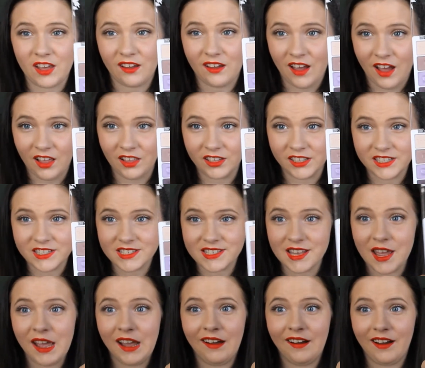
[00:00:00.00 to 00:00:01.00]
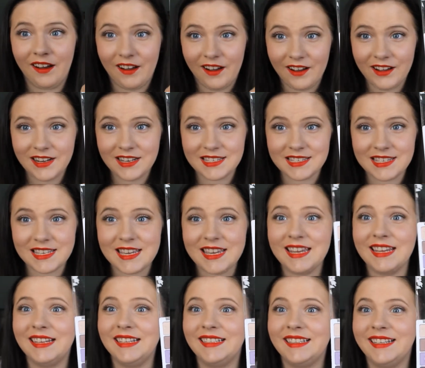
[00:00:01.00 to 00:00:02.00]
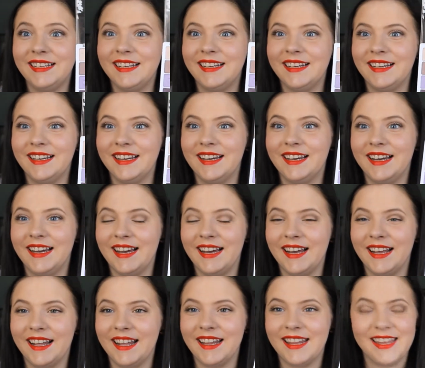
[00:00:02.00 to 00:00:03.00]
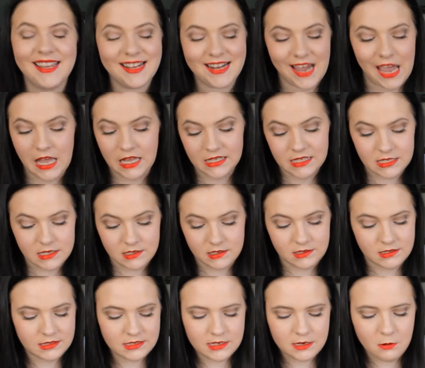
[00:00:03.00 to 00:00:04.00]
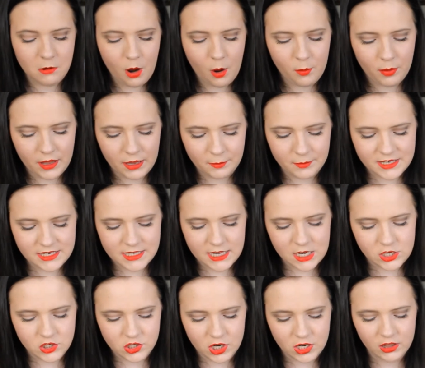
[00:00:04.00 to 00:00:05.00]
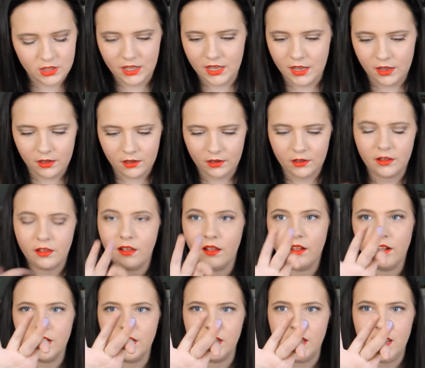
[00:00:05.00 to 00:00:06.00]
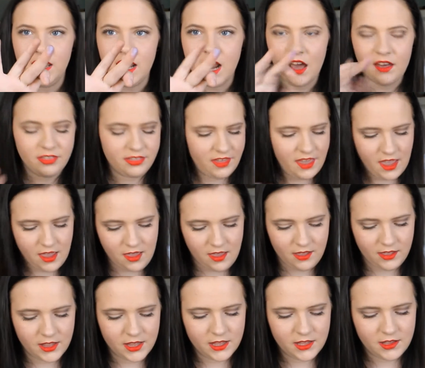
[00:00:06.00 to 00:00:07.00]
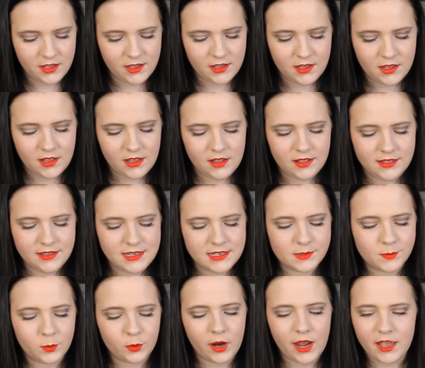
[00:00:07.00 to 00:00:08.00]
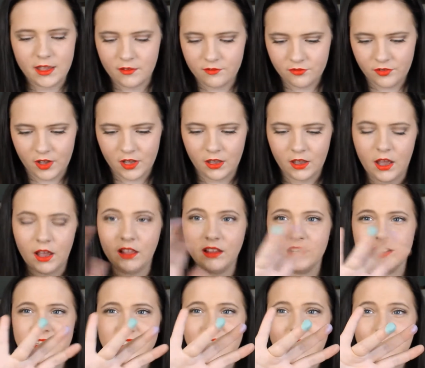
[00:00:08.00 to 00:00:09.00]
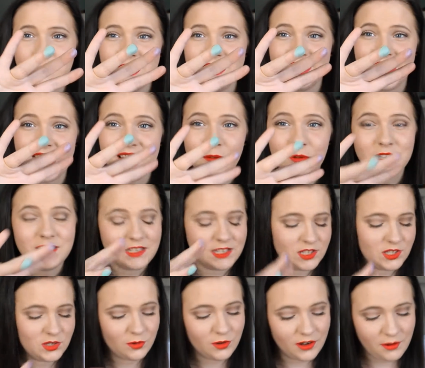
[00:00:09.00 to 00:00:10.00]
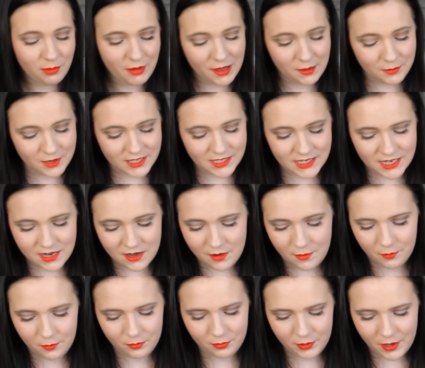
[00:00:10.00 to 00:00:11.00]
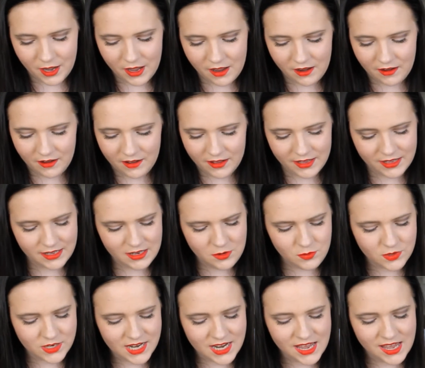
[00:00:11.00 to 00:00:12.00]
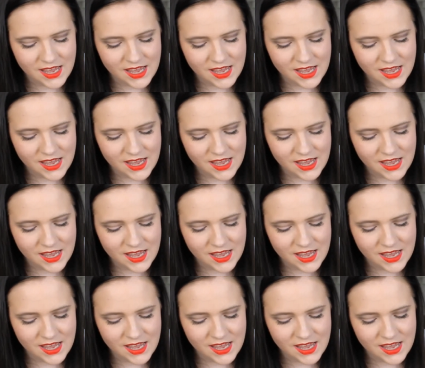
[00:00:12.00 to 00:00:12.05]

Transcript: colors. Honestly, it has 0 pigmentation, like nothing. These bright, fun colors, I mean, that one is sort of pigmented, but you